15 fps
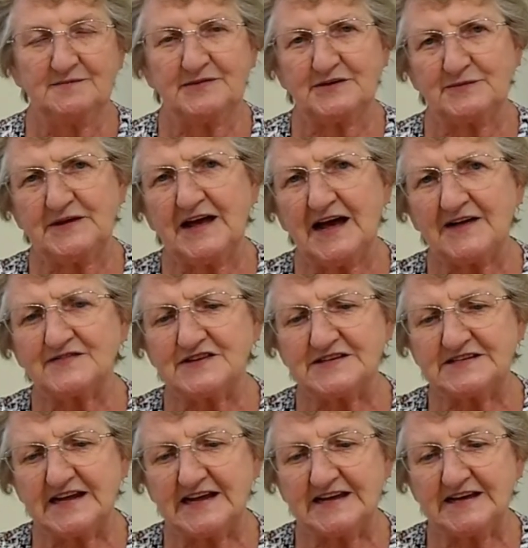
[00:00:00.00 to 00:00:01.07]
But we have to
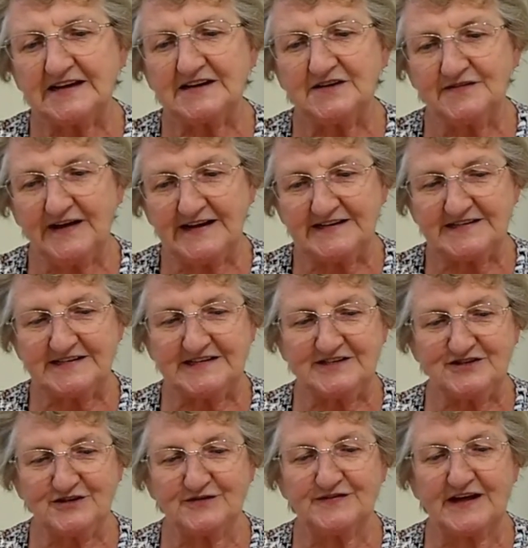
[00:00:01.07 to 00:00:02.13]
take
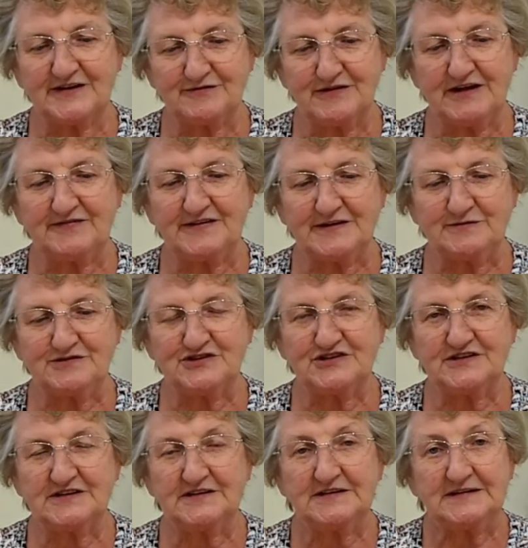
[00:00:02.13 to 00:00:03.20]
advantage of that refuge
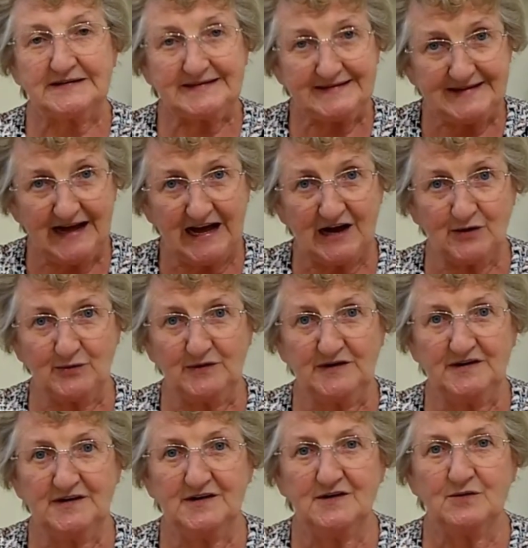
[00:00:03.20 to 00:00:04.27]
now,
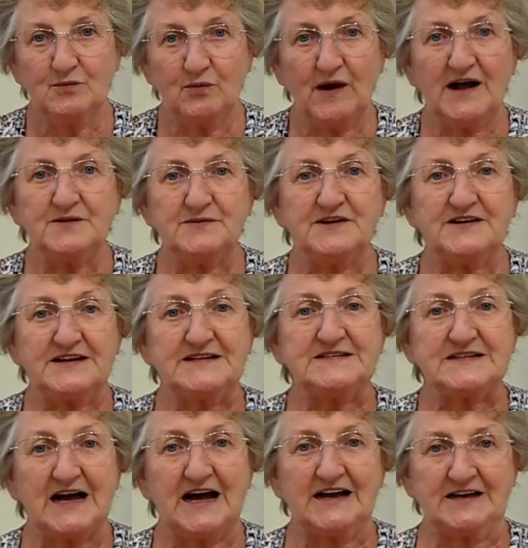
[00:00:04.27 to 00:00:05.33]
while we're
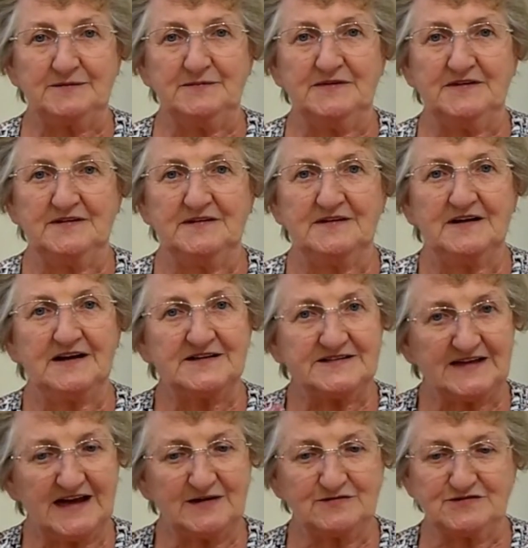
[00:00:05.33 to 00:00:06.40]
in time
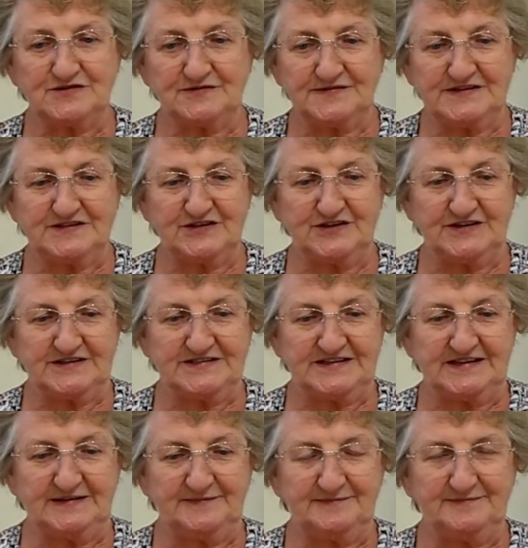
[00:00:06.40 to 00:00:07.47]
and out of
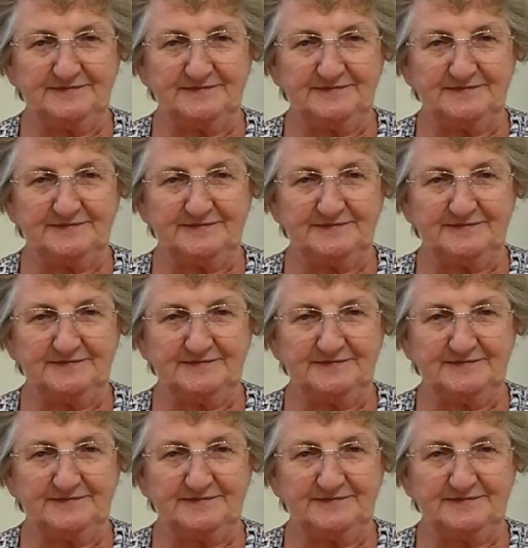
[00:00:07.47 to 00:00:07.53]
eternity.